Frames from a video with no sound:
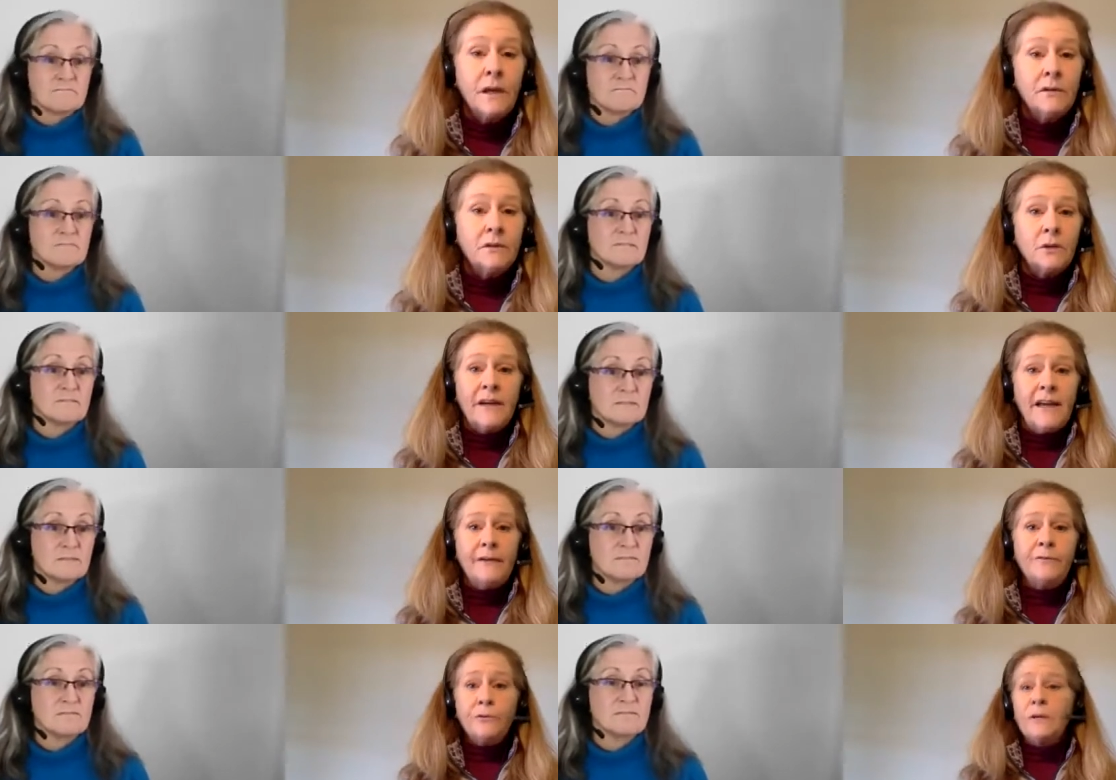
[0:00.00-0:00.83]
Speaker 1: So
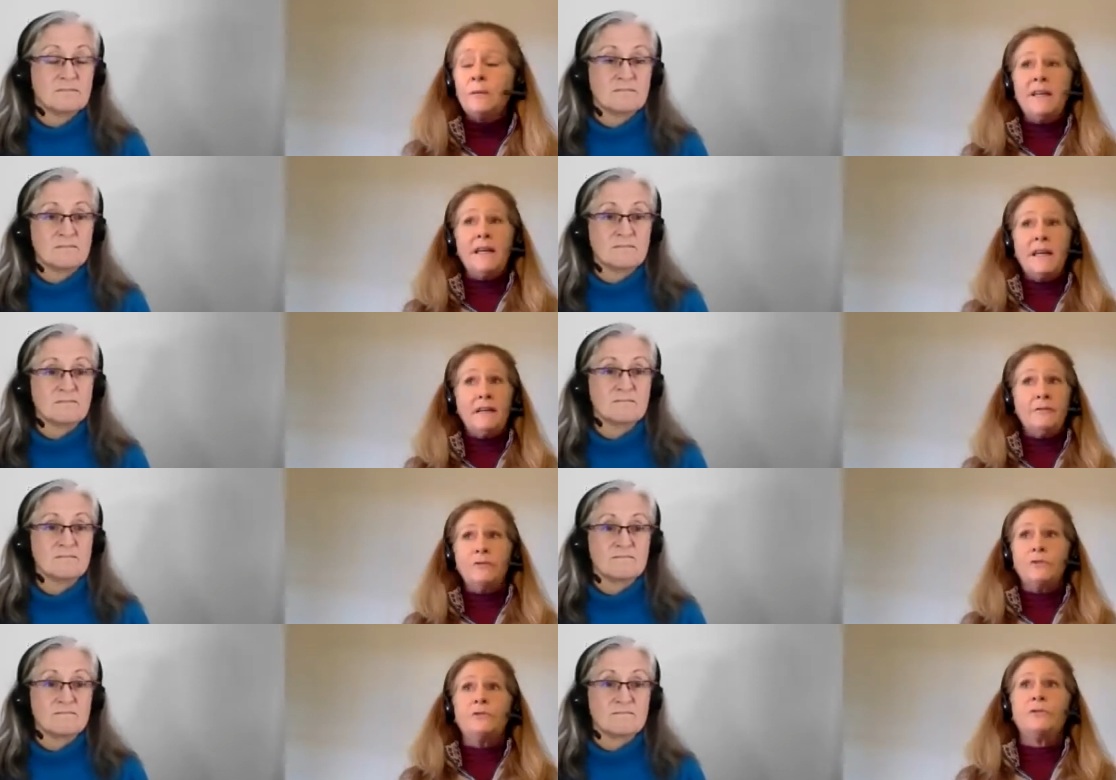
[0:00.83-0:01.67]
every
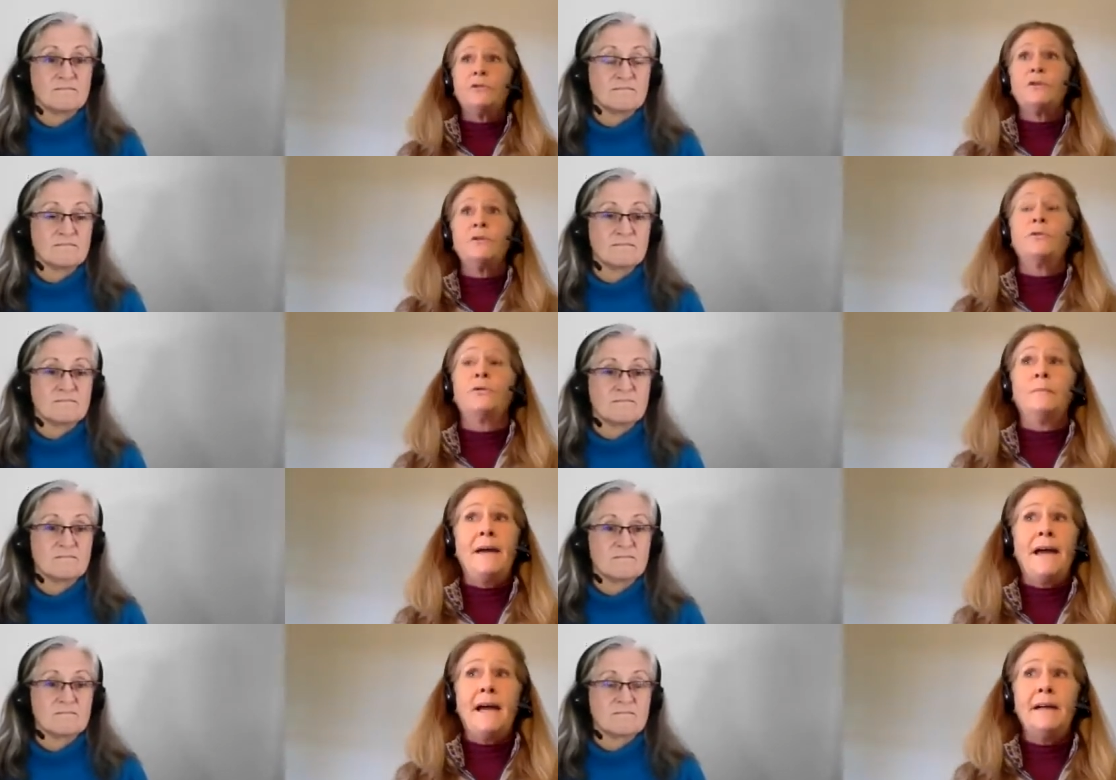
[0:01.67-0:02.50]
behavior, good or
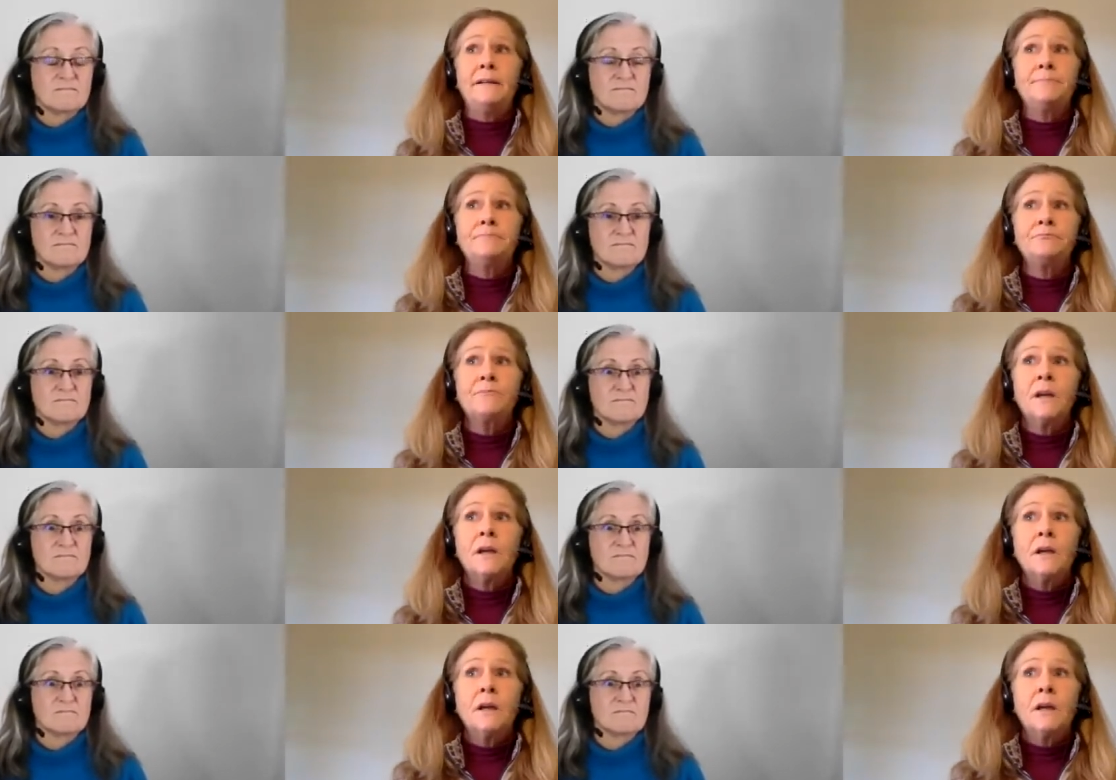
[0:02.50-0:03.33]
bad,
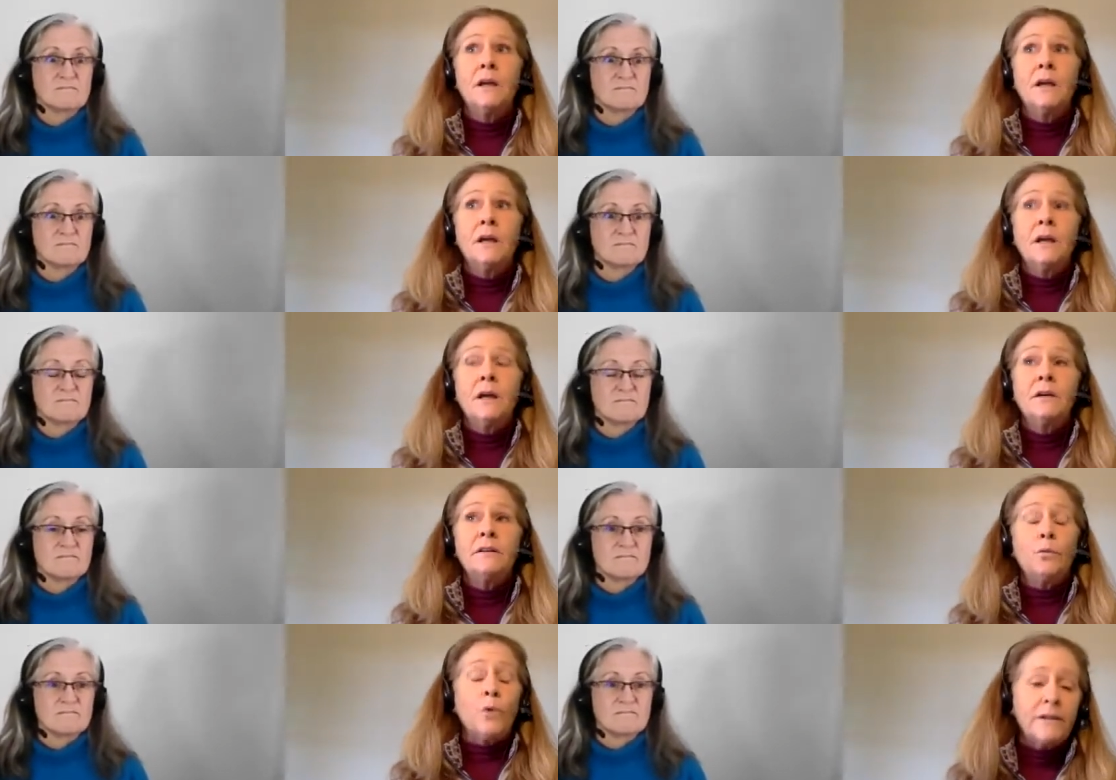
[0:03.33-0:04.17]

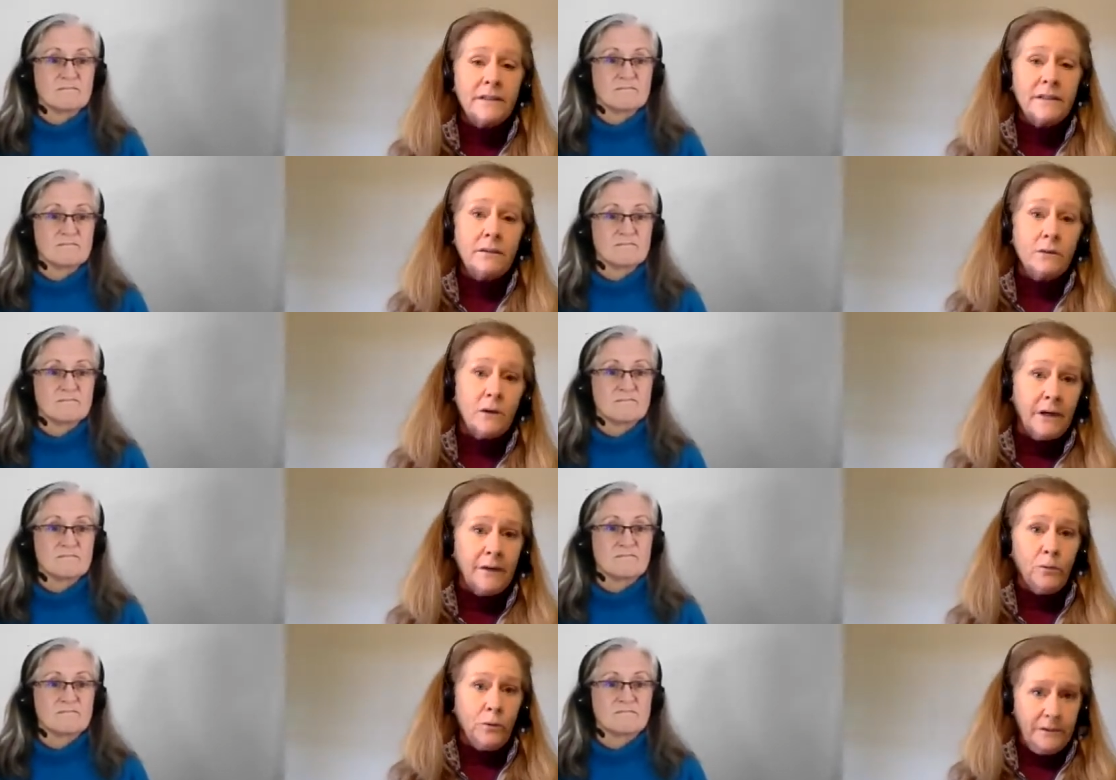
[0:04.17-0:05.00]
wanted or
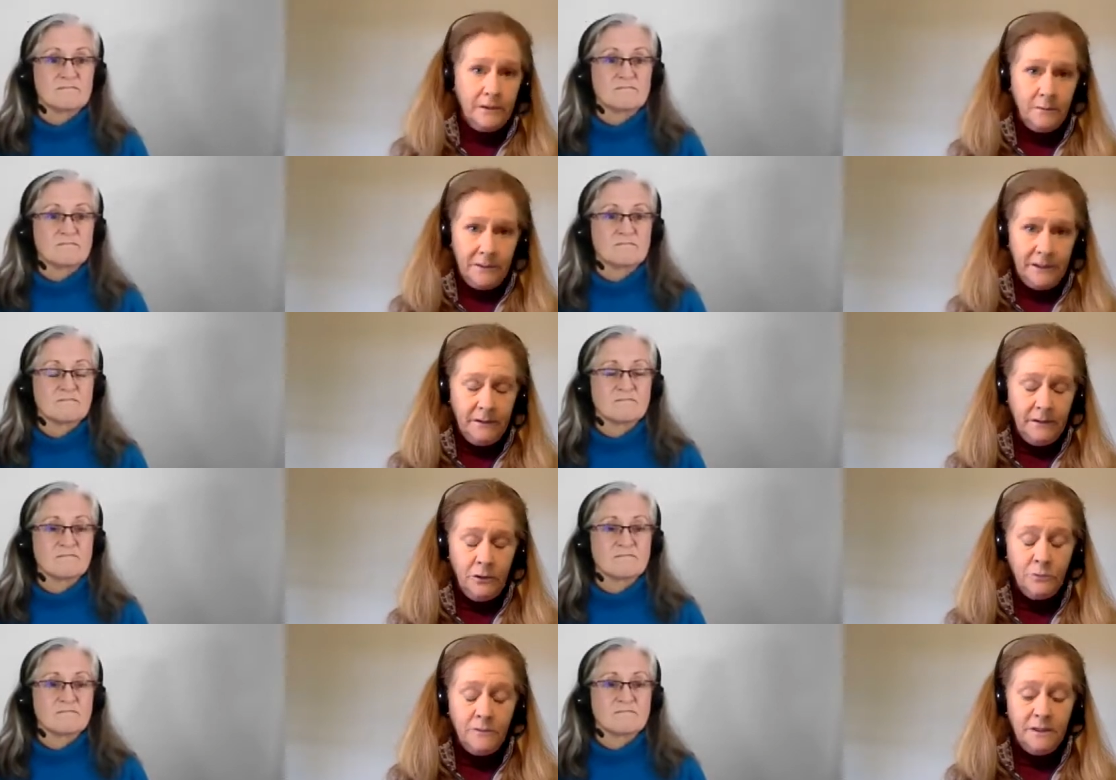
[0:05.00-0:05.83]
unwanted by the
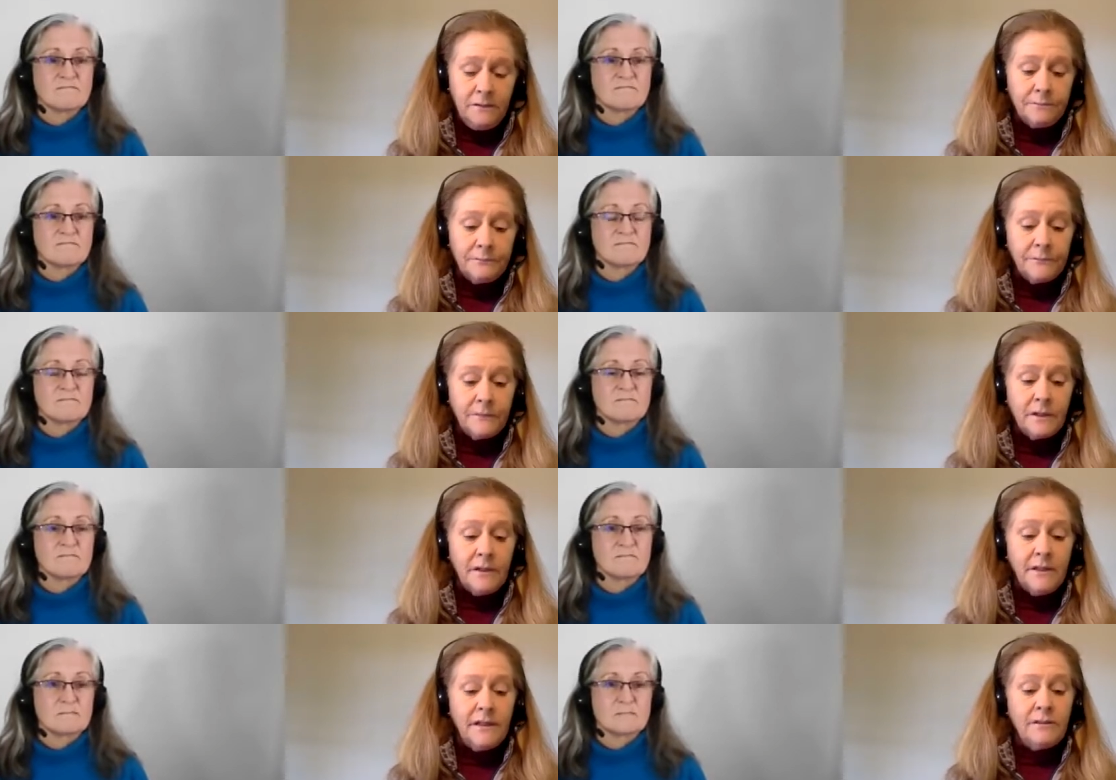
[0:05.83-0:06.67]
human,
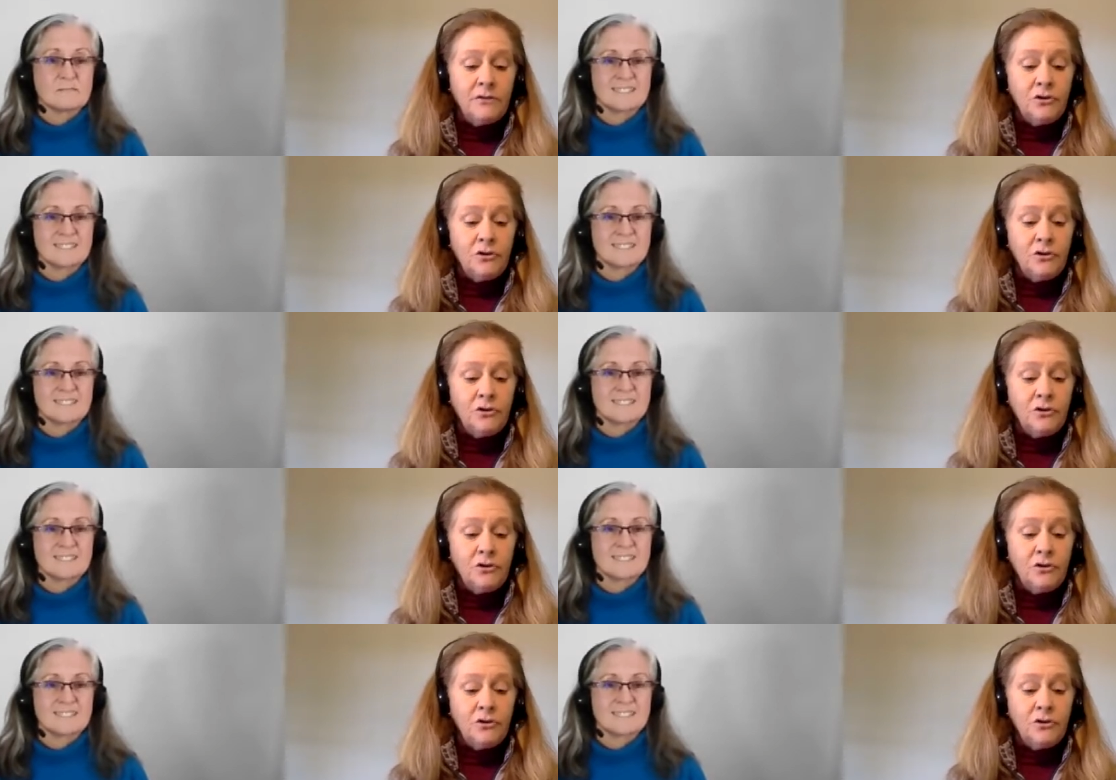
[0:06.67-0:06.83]
is